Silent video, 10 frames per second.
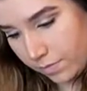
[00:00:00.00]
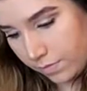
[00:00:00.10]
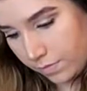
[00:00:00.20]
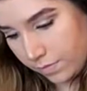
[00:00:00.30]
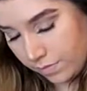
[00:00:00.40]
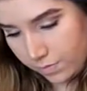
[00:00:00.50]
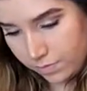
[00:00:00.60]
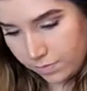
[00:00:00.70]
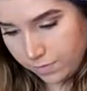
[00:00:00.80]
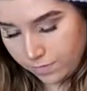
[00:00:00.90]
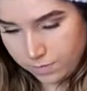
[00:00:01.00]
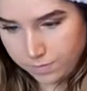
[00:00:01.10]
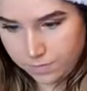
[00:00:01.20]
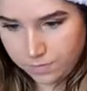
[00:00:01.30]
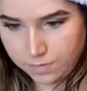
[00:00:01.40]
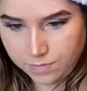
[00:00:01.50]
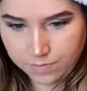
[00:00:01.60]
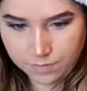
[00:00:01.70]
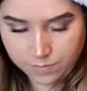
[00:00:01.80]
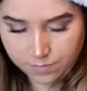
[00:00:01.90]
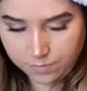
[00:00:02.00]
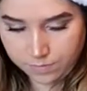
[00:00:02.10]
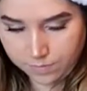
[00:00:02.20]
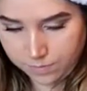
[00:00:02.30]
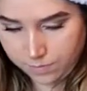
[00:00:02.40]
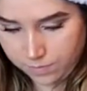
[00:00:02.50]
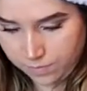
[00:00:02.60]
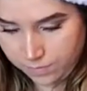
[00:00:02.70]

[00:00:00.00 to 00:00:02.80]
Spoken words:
(not speaking)